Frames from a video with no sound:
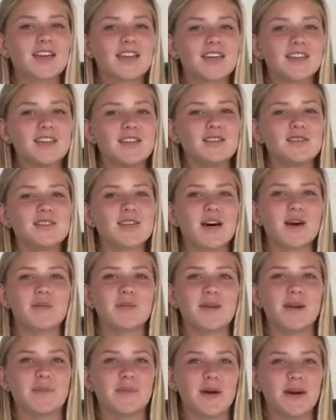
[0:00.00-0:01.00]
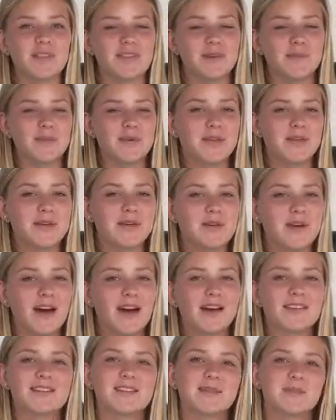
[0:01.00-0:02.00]
Can you tell me about the amino
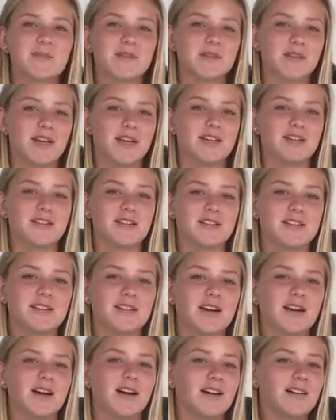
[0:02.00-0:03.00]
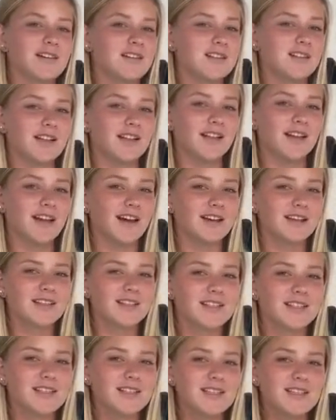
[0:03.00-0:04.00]
acid mutations that cause celiac
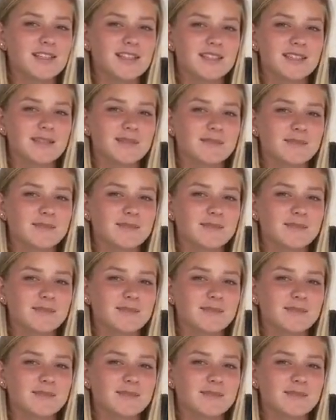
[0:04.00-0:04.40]
disease?